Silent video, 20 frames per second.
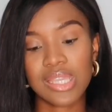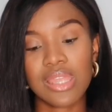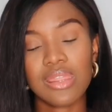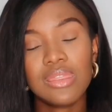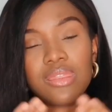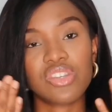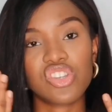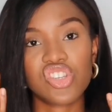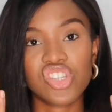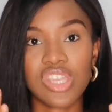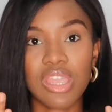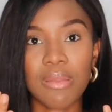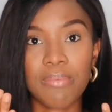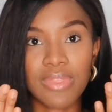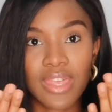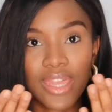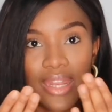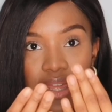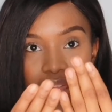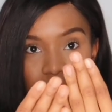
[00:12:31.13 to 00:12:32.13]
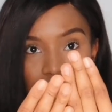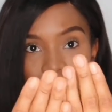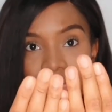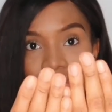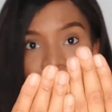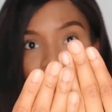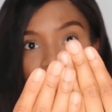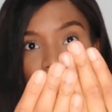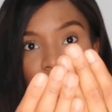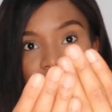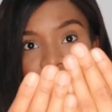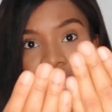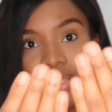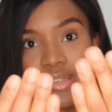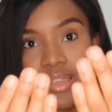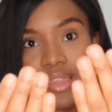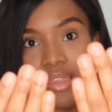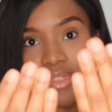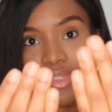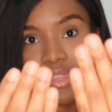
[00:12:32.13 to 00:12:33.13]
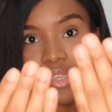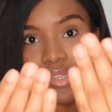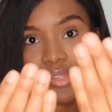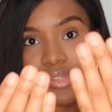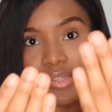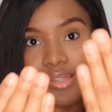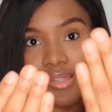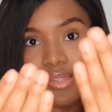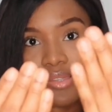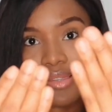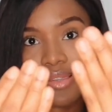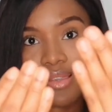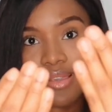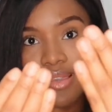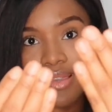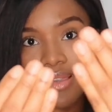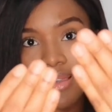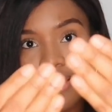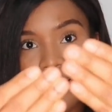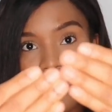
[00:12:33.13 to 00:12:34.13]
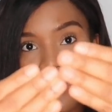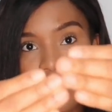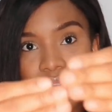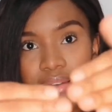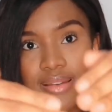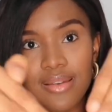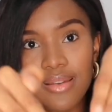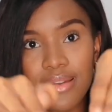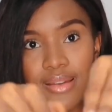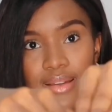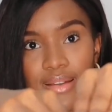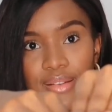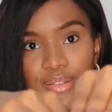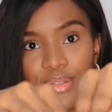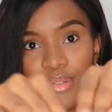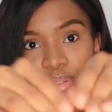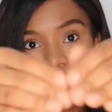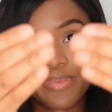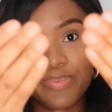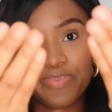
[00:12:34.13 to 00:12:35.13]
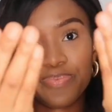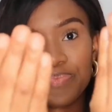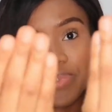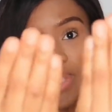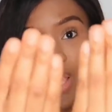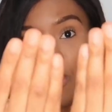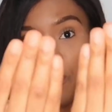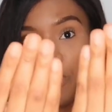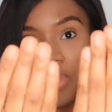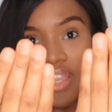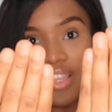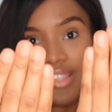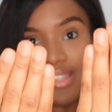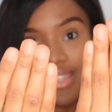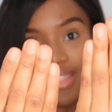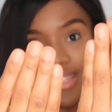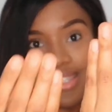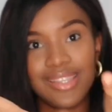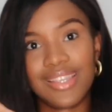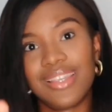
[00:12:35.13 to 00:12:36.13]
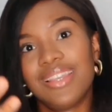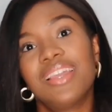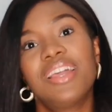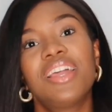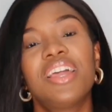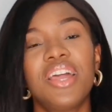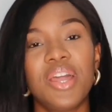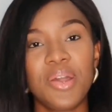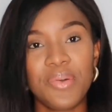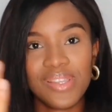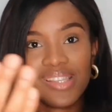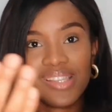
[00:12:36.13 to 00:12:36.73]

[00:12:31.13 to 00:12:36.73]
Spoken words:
the shape that I like, which is like this. I don't know, I hope you guys can see it. Which is